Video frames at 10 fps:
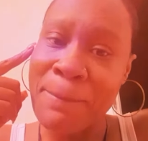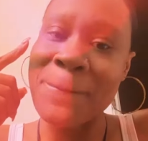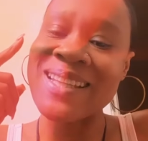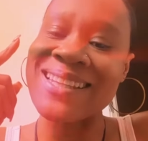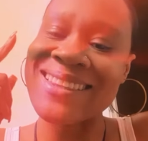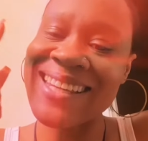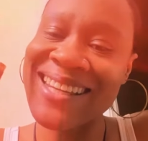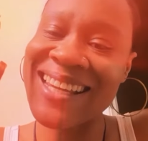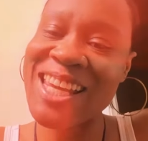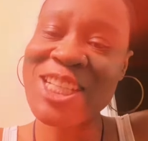But the
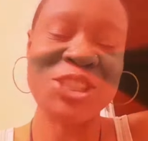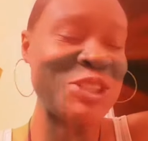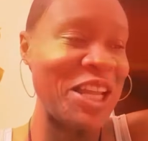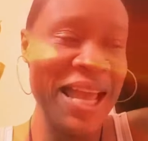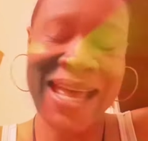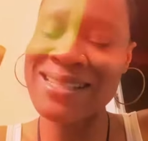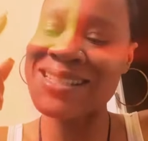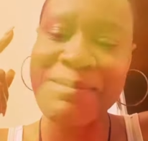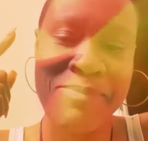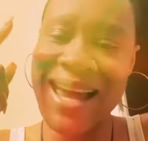thing is, you got
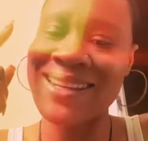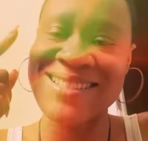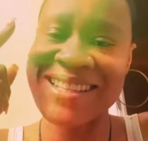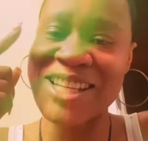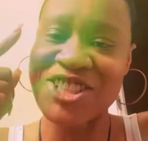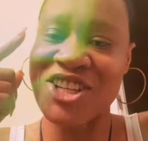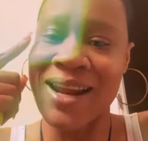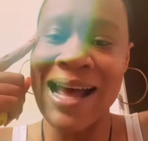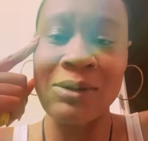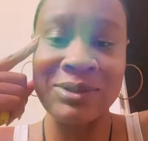to balance that shit
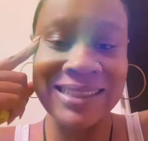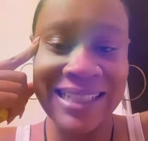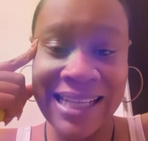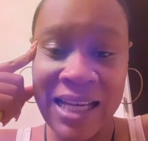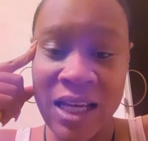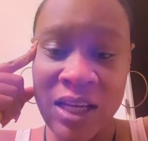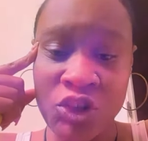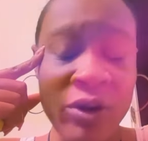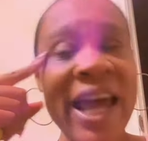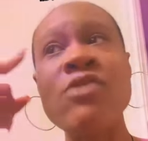out.
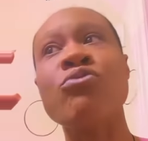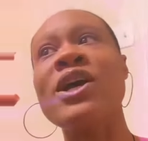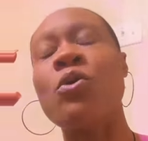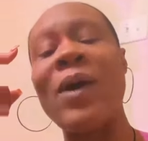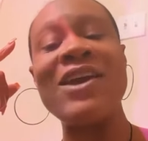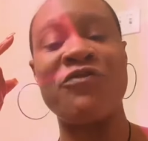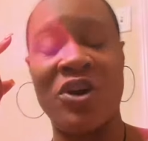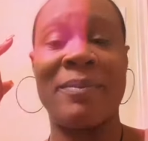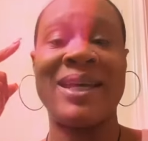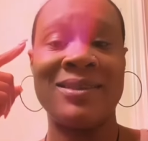You can't run away
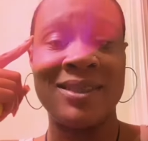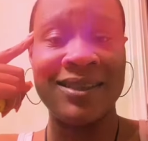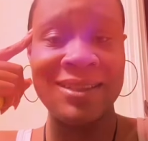from it.